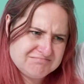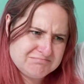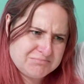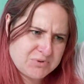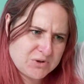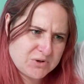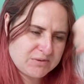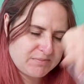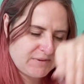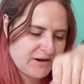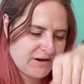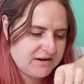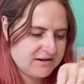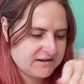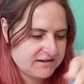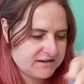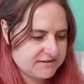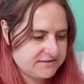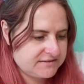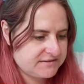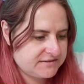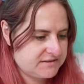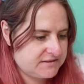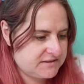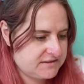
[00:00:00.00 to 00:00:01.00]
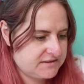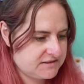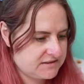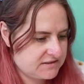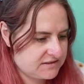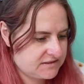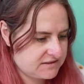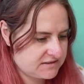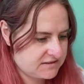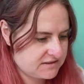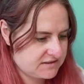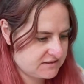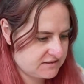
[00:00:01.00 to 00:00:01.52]
bookmark.
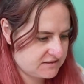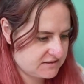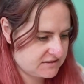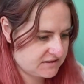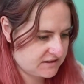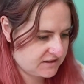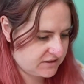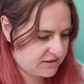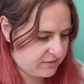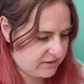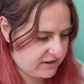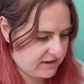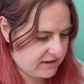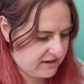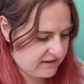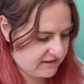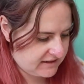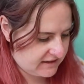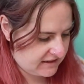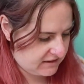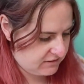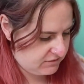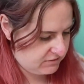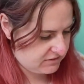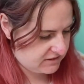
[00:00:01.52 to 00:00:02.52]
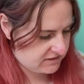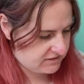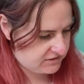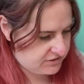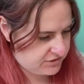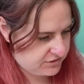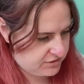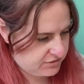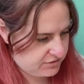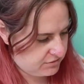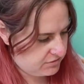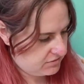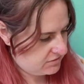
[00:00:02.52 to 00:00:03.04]
Quite like that. Oh, there's
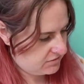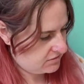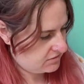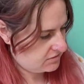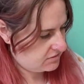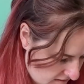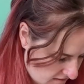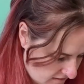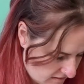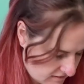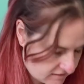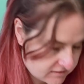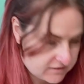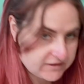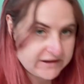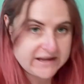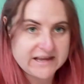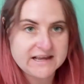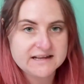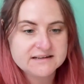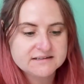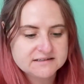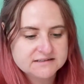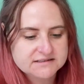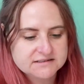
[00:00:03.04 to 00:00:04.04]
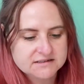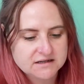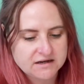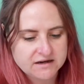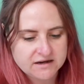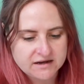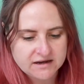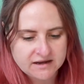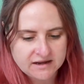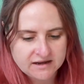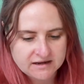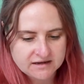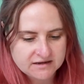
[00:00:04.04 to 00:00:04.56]
two. So
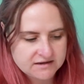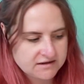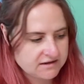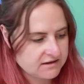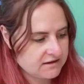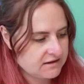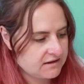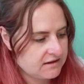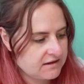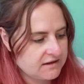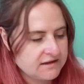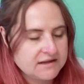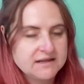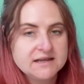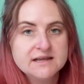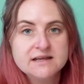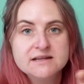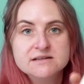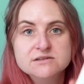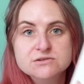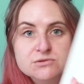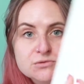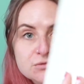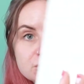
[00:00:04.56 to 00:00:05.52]
inside, it's